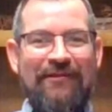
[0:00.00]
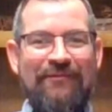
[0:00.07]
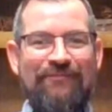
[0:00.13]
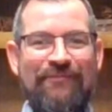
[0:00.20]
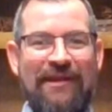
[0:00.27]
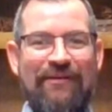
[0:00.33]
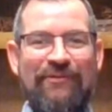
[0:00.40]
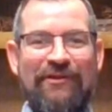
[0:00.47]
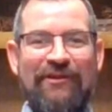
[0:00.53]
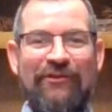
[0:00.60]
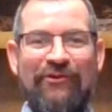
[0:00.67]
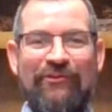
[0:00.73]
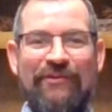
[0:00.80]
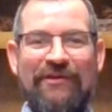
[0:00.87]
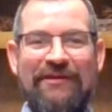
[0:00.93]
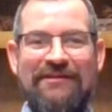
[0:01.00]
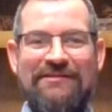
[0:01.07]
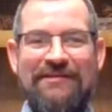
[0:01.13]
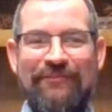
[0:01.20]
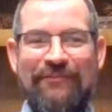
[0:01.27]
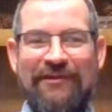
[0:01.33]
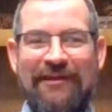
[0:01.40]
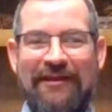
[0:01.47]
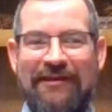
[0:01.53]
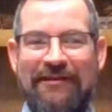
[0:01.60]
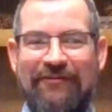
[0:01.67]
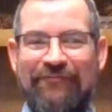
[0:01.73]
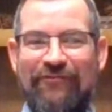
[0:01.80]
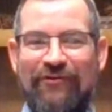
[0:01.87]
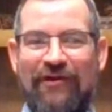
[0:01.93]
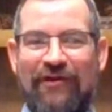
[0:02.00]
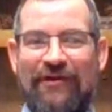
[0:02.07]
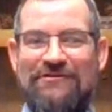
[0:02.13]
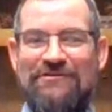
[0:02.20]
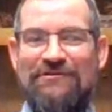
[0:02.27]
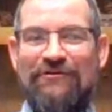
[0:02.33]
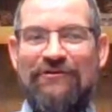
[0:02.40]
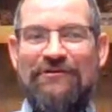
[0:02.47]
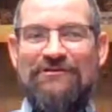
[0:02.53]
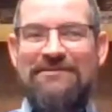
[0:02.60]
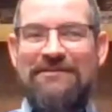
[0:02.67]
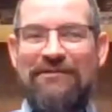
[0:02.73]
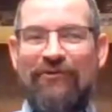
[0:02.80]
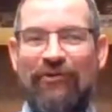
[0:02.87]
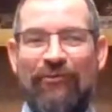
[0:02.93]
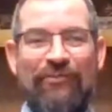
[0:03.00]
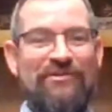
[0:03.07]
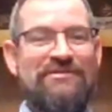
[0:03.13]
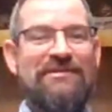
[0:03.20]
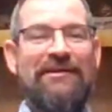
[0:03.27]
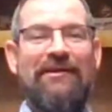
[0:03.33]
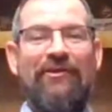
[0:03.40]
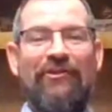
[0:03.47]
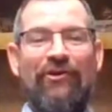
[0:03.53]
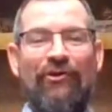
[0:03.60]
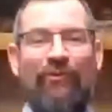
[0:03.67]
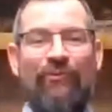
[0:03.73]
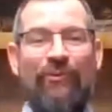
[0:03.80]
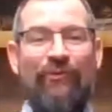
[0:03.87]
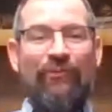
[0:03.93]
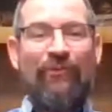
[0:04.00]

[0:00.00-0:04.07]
maybe a little bit intimidating for grad students to go up and say hello, but